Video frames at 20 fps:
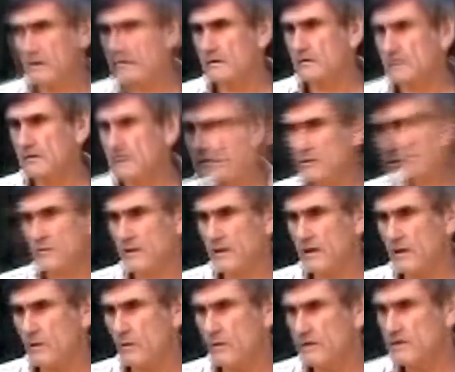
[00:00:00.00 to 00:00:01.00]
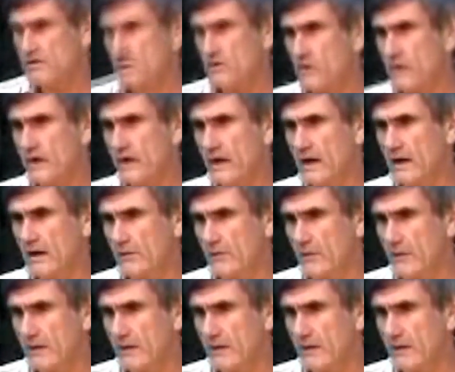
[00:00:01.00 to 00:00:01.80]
uncle, that no matter what's going on